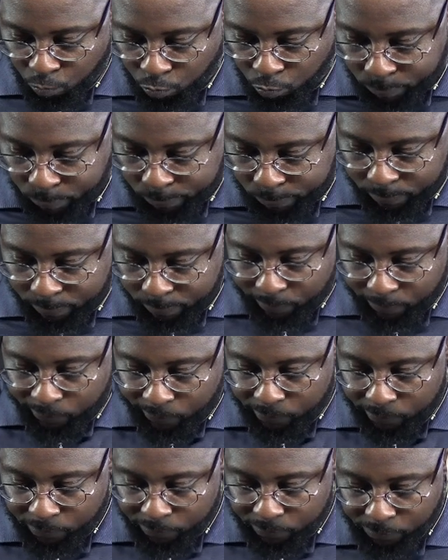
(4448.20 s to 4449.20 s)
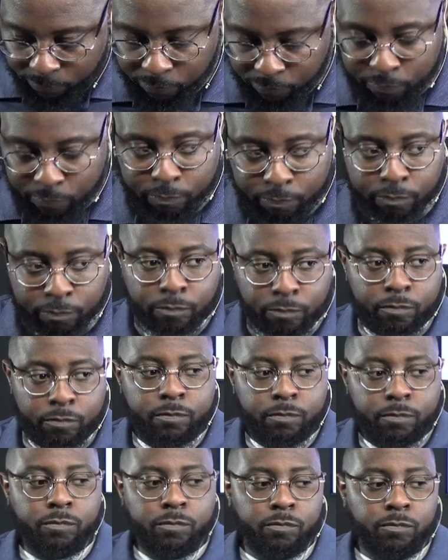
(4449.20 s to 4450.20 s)
with the nobles of Judah and said unto them,
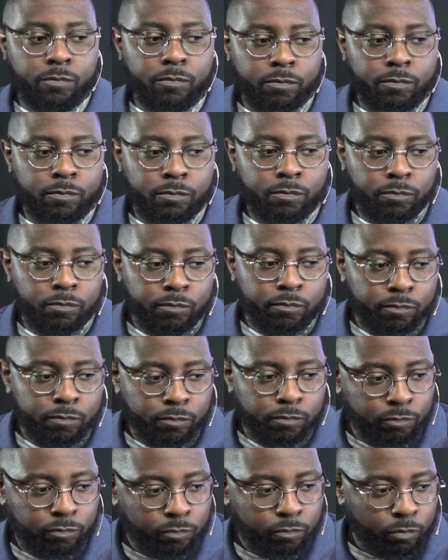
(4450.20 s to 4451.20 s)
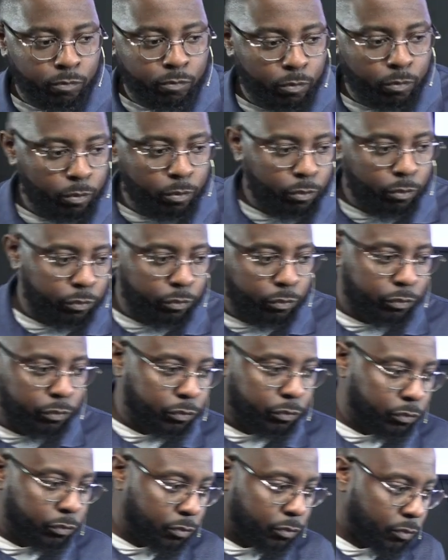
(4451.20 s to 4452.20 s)
what evil thing is this you do, and
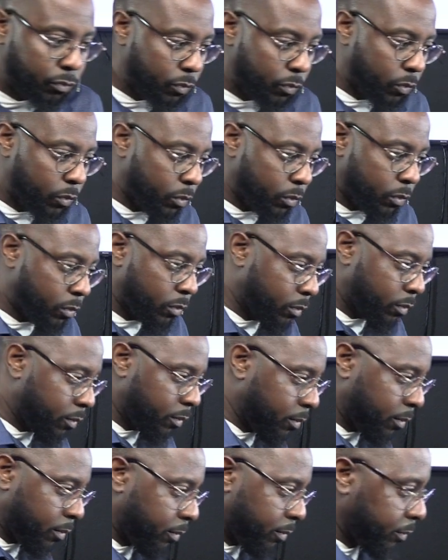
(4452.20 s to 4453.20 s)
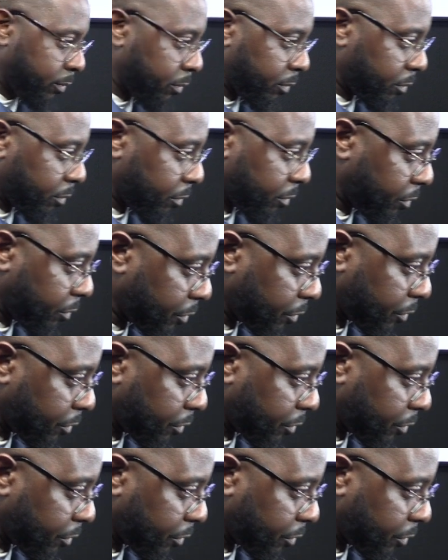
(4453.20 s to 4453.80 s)
profane the Sabbath day? Did not your